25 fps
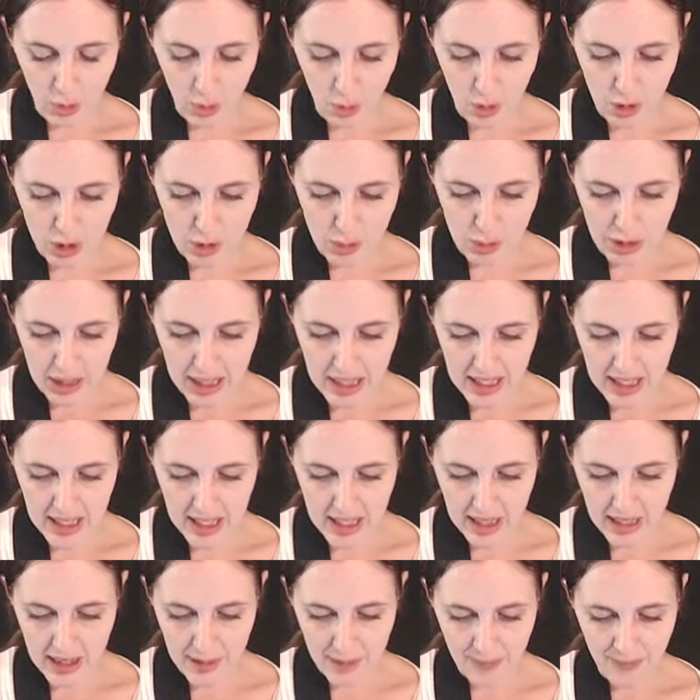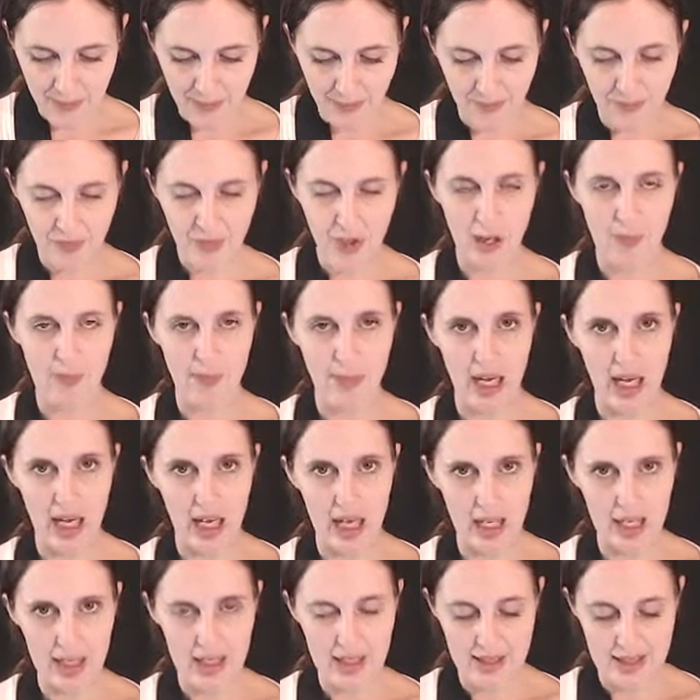would be
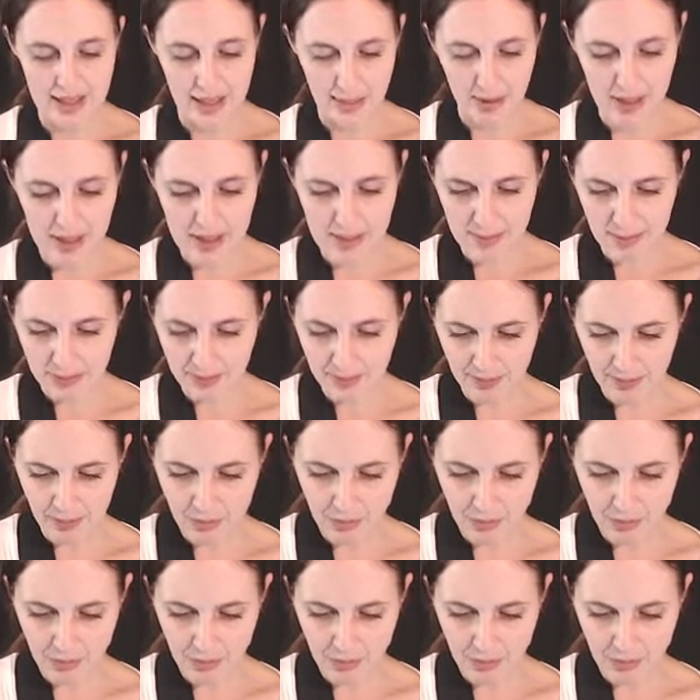my debit